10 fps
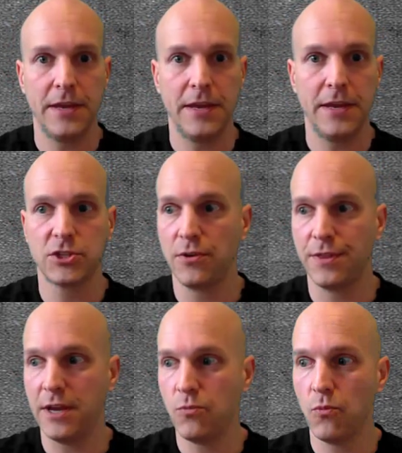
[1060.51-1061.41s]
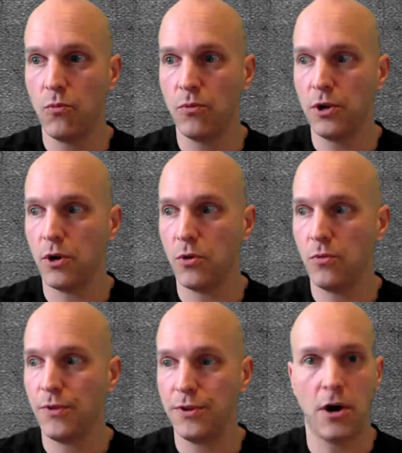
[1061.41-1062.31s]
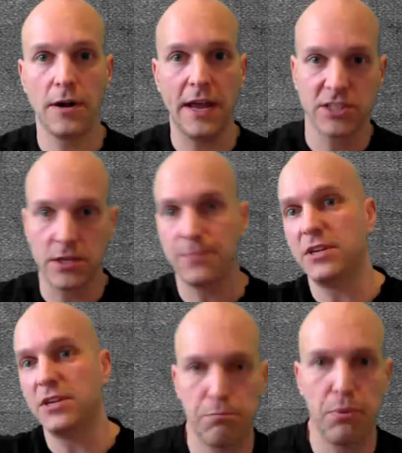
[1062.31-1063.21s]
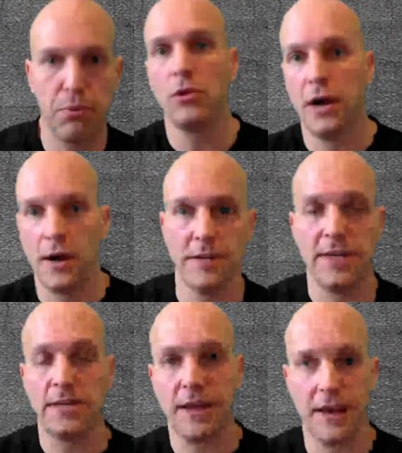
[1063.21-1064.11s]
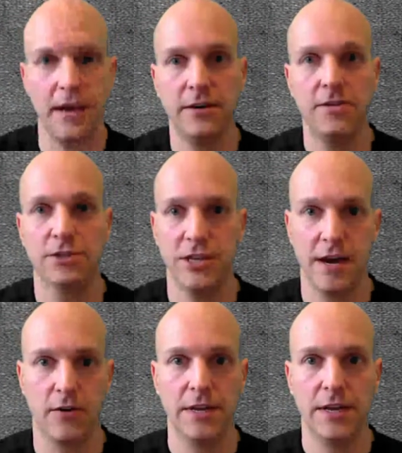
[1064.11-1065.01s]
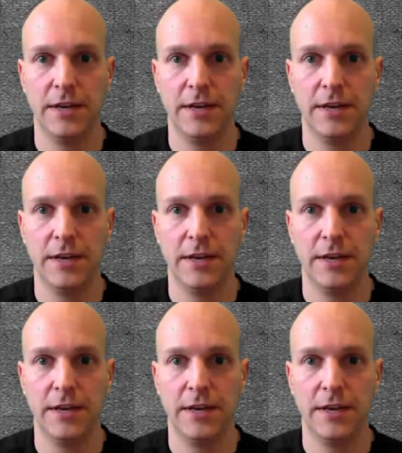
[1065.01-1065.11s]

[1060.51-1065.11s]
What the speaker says: And so then, you know, the dog has something to pull on to get that energy out.